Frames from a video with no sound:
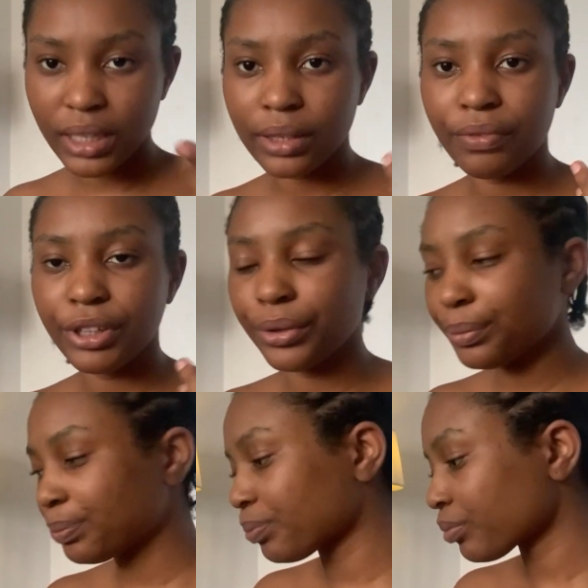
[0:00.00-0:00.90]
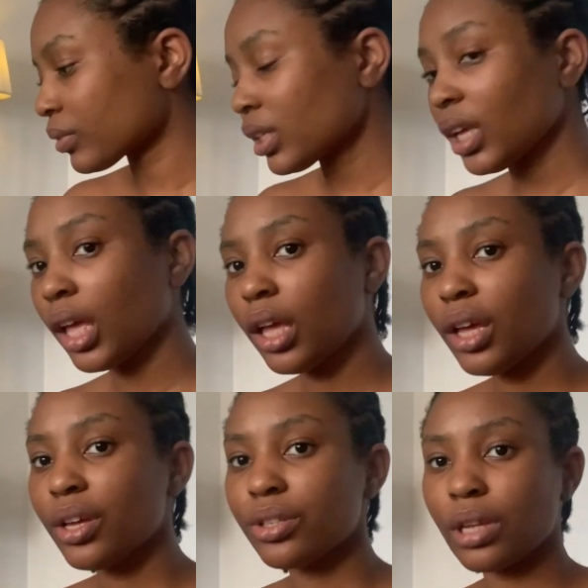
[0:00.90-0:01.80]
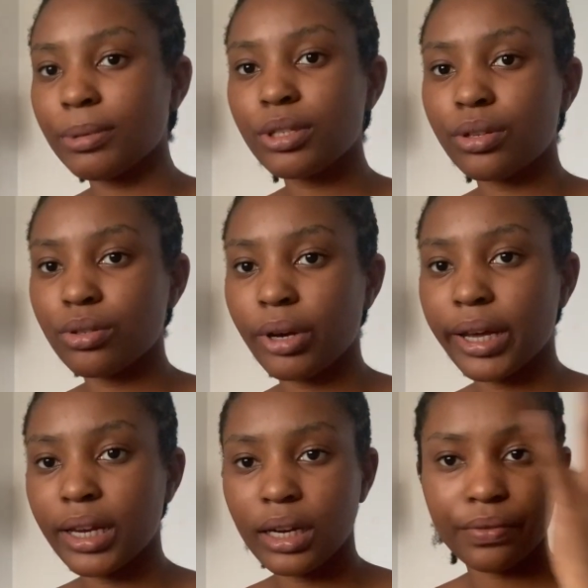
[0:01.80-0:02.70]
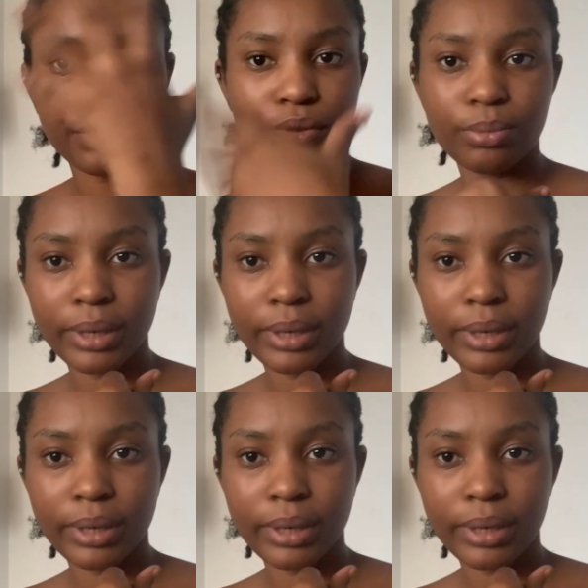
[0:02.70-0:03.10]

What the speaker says: the video. So I'm just going to go ahead and do